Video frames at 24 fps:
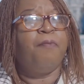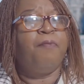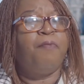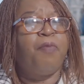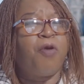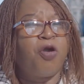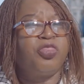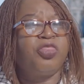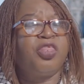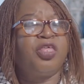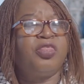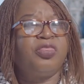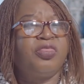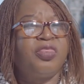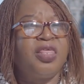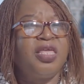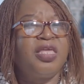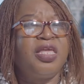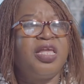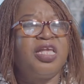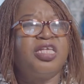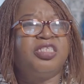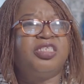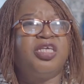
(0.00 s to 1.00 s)
But the
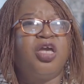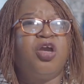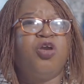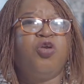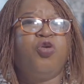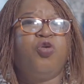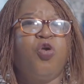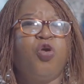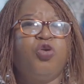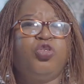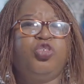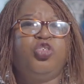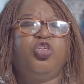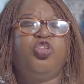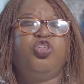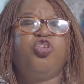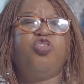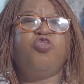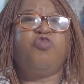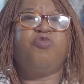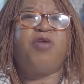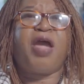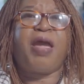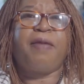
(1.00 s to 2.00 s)
thing is, go to
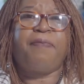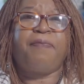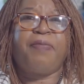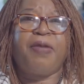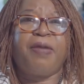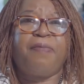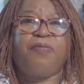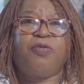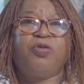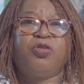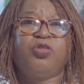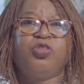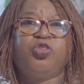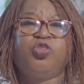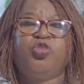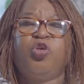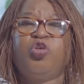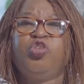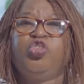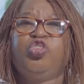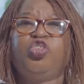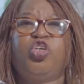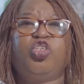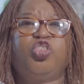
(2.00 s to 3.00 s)
the right people.
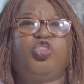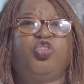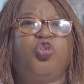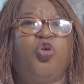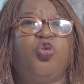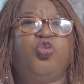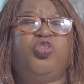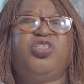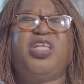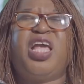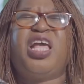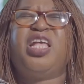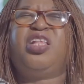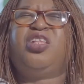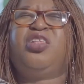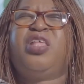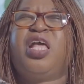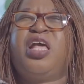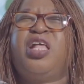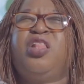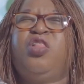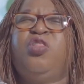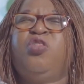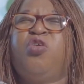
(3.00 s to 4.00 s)
Don't just go to there
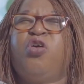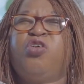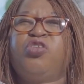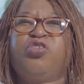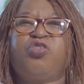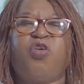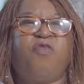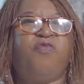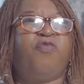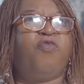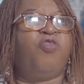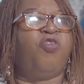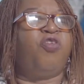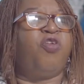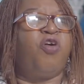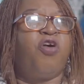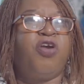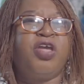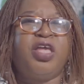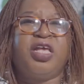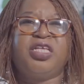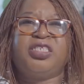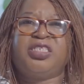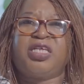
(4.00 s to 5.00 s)
are a lot of
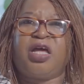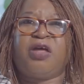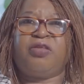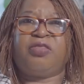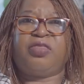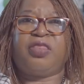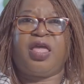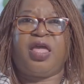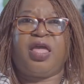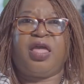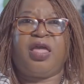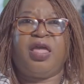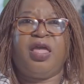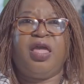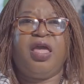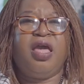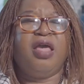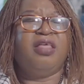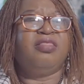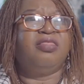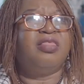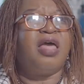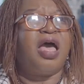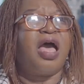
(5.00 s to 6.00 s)
lawyers out there
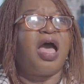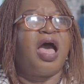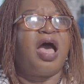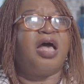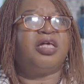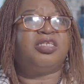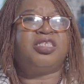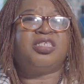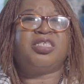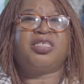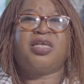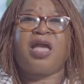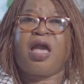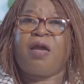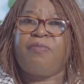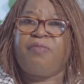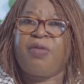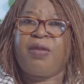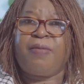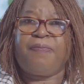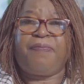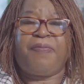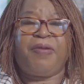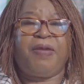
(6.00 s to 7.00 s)
that are
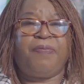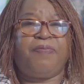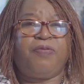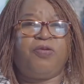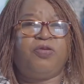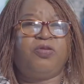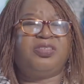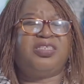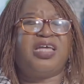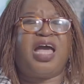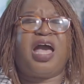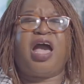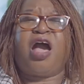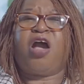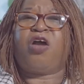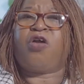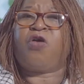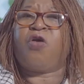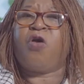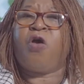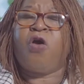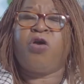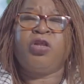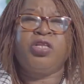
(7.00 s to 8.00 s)
scamming people, that
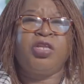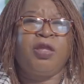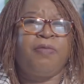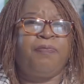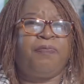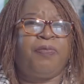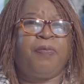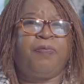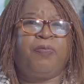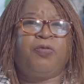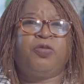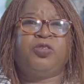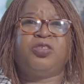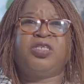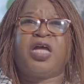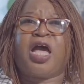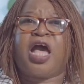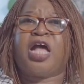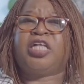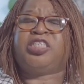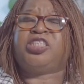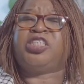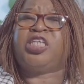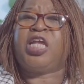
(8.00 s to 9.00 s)
are conning people,
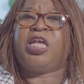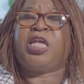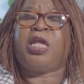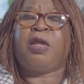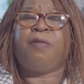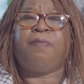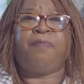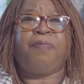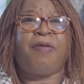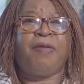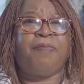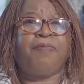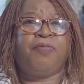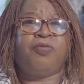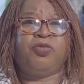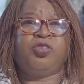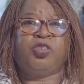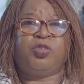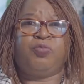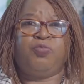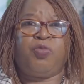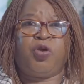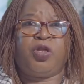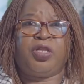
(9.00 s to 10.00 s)
that are taking
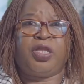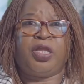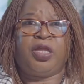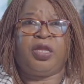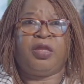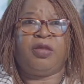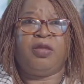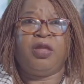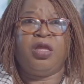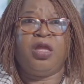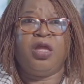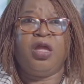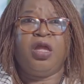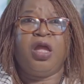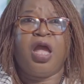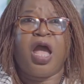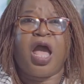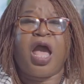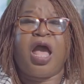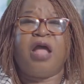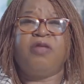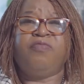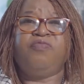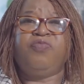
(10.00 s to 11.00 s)
people's money.
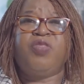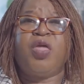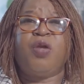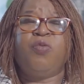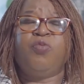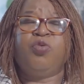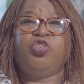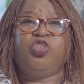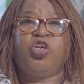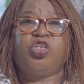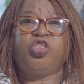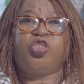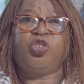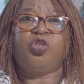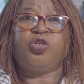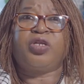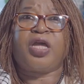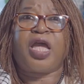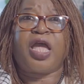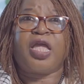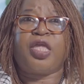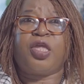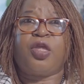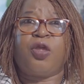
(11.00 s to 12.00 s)
And they will just
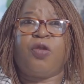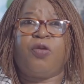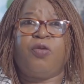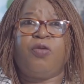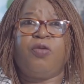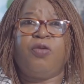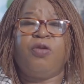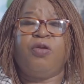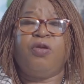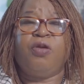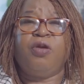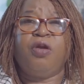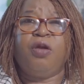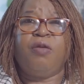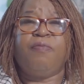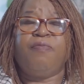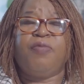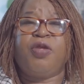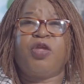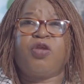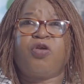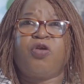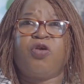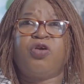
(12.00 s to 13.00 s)
look at you
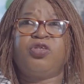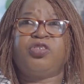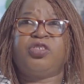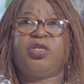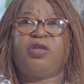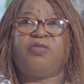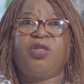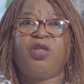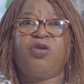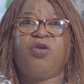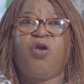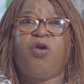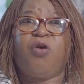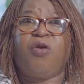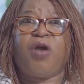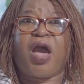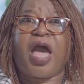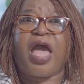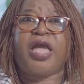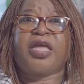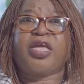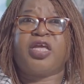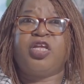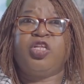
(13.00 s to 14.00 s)
because they think, oh,
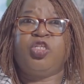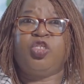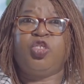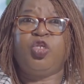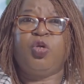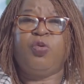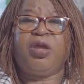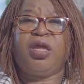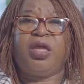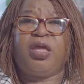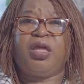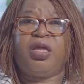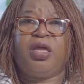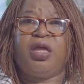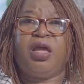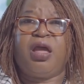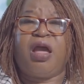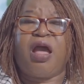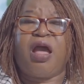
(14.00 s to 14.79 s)
I can do it.